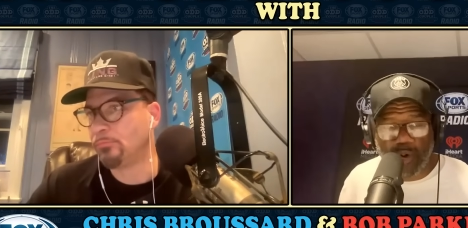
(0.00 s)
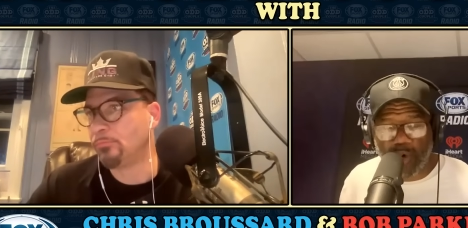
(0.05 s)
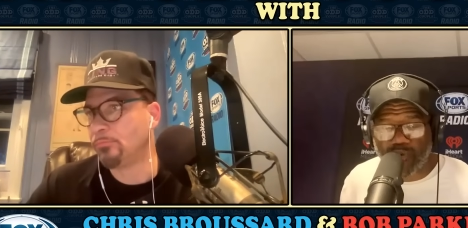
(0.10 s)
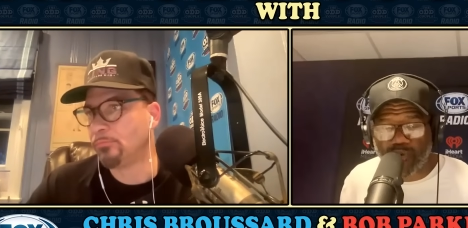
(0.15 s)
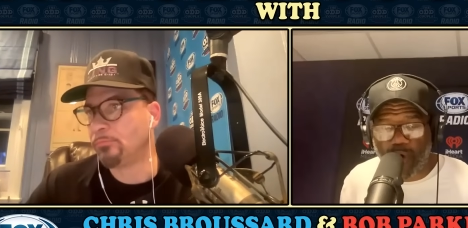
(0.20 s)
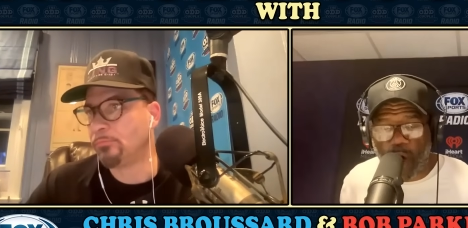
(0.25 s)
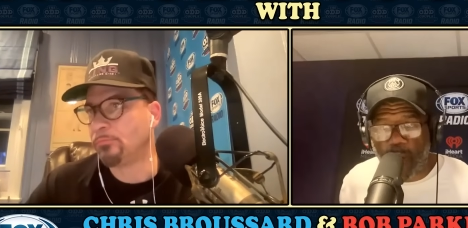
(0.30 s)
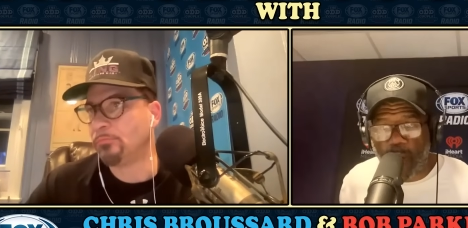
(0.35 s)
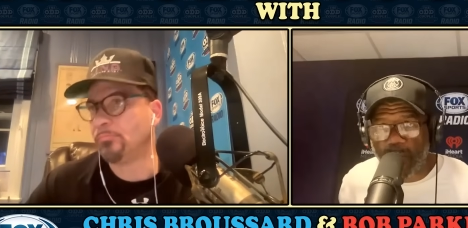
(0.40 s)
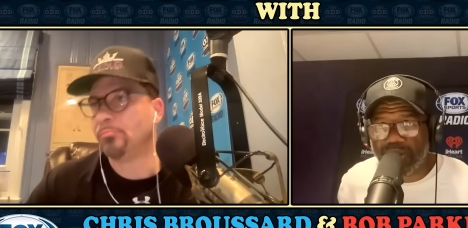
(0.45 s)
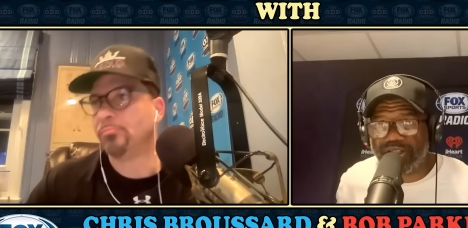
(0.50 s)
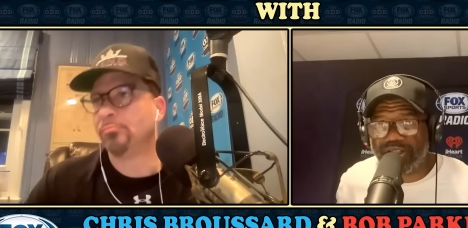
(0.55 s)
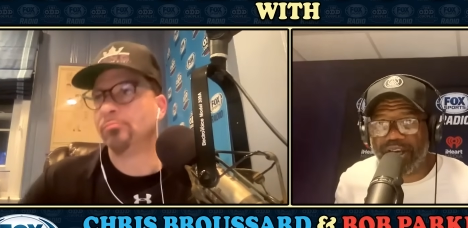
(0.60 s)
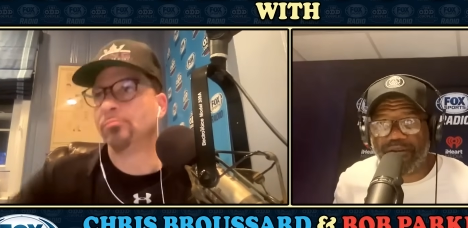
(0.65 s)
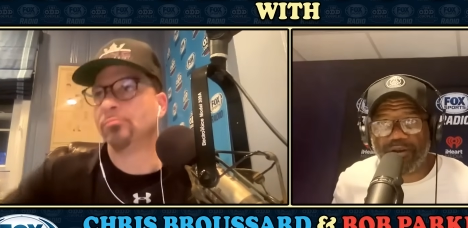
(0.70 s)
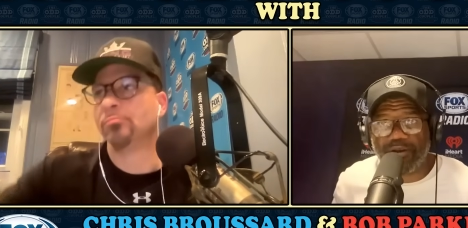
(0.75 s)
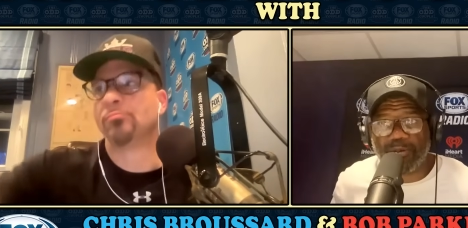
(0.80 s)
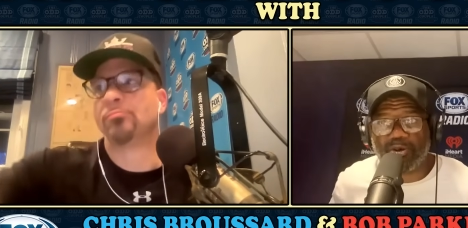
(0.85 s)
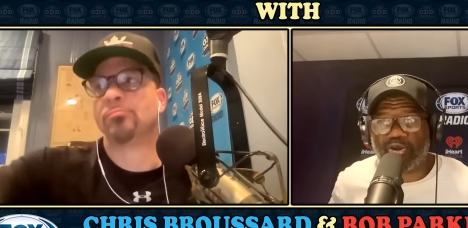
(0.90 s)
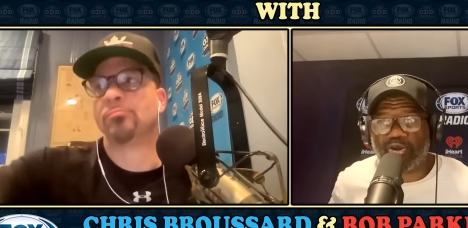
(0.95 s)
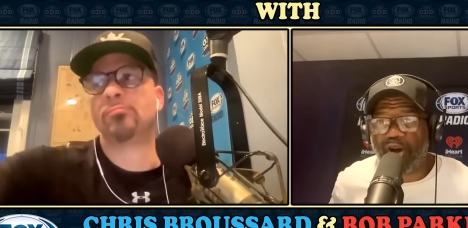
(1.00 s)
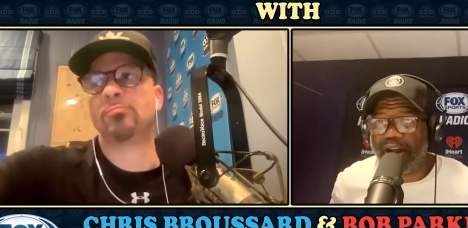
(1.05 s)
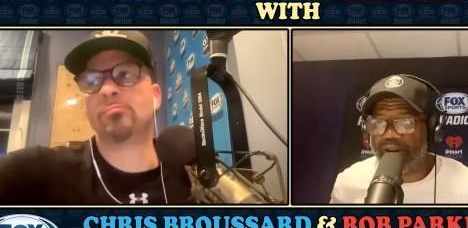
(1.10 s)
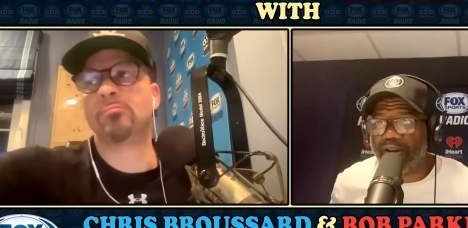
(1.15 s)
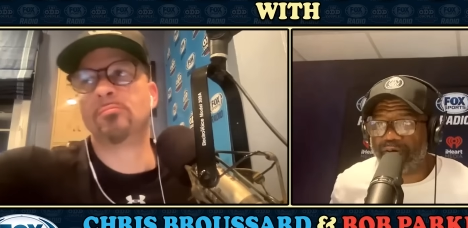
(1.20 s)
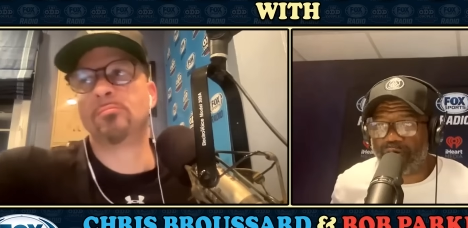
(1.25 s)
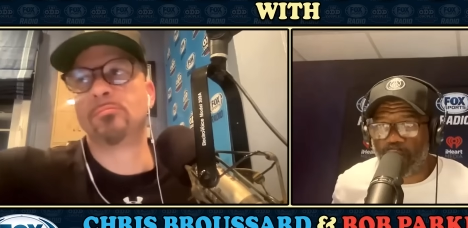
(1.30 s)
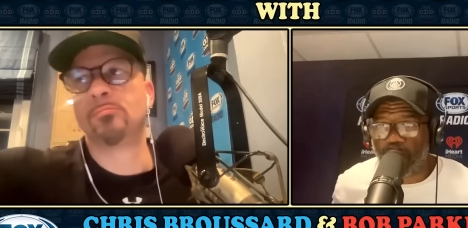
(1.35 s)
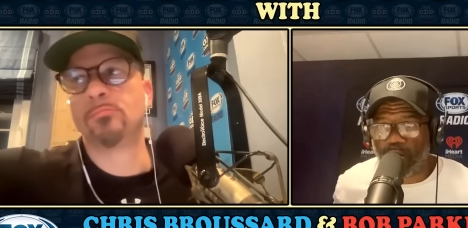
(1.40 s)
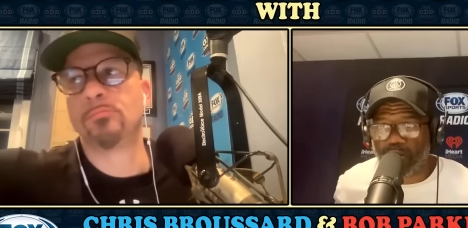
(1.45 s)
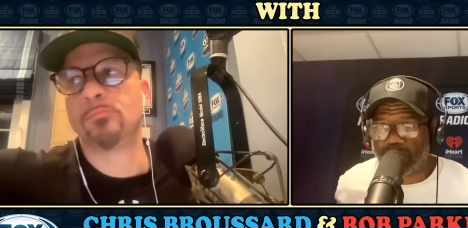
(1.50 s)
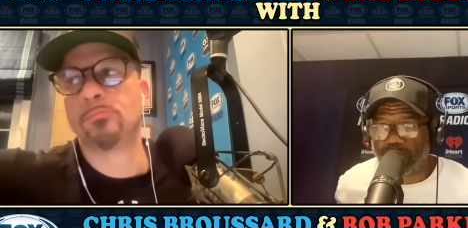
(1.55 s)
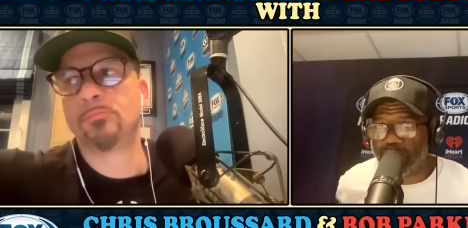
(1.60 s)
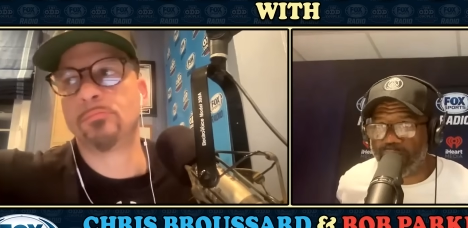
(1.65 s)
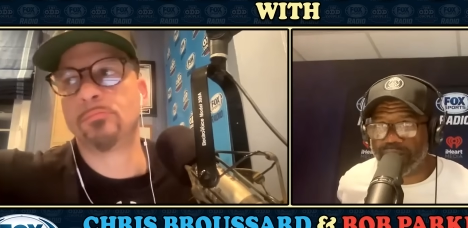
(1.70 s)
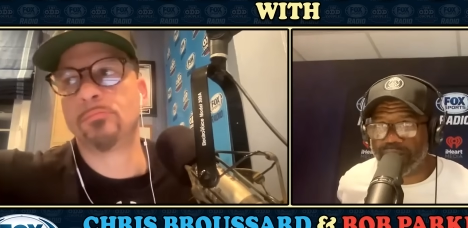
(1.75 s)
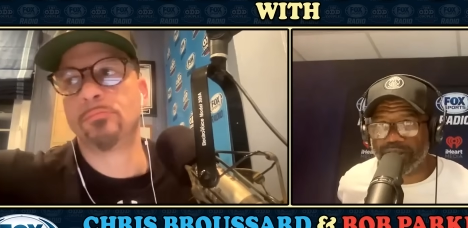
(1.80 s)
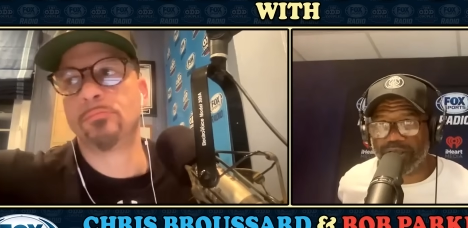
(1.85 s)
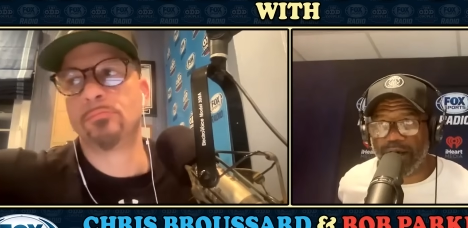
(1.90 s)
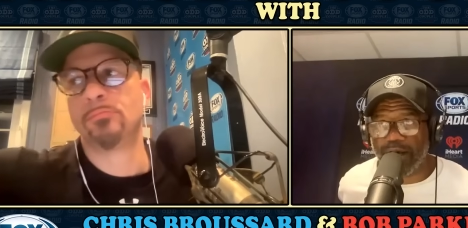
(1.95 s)
Speaker 1: always given him credit for, Chris.
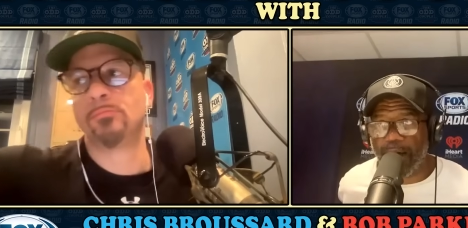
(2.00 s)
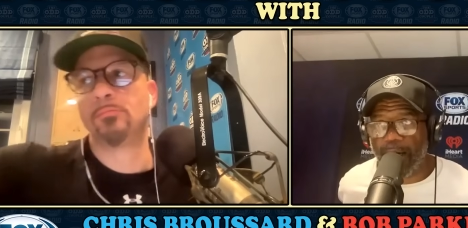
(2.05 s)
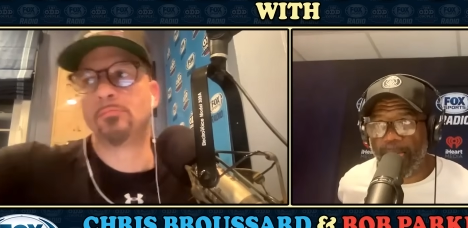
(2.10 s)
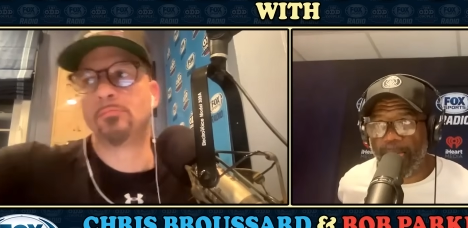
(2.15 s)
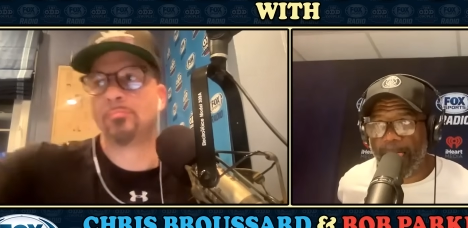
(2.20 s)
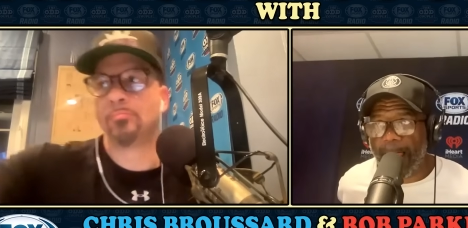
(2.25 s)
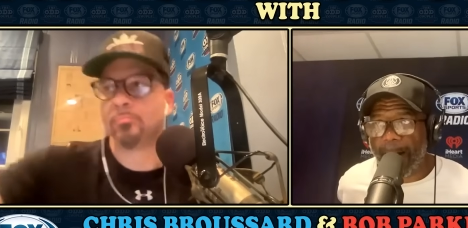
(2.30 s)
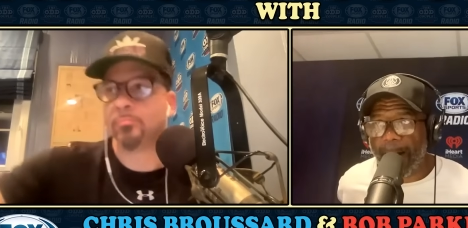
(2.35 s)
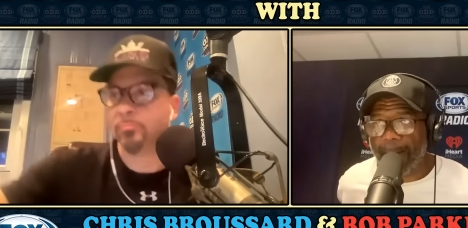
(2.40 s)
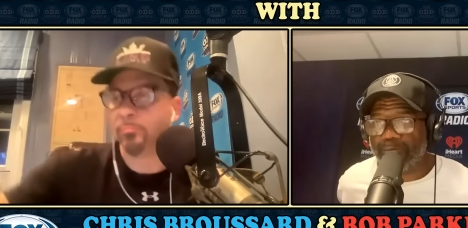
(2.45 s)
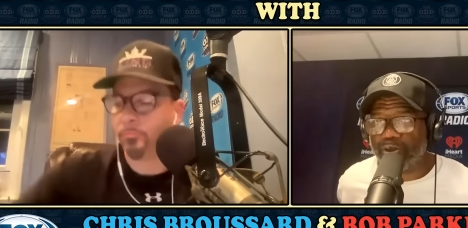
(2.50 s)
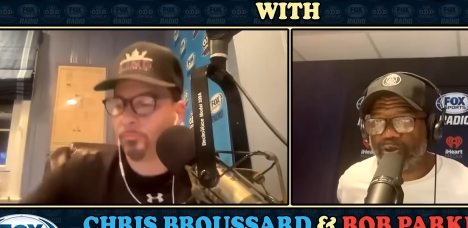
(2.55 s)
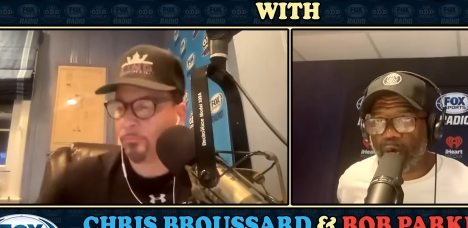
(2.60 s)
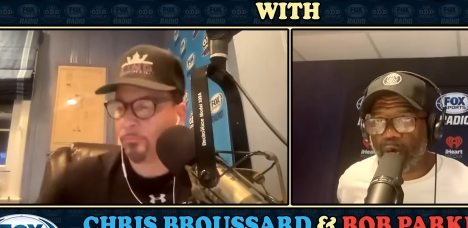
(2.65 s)
So we